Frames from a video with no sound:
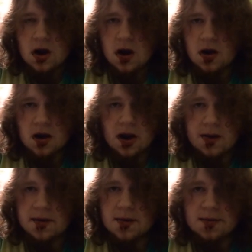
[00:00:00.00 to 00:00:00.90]
Oh my god, I
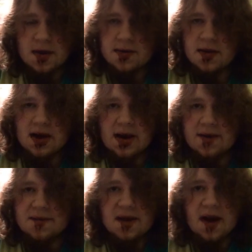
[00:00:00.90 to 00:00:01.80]
need to brush my teeth like
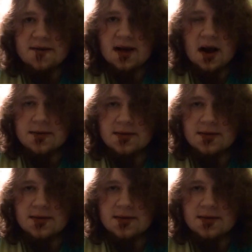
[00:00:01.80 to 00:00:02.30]
5 times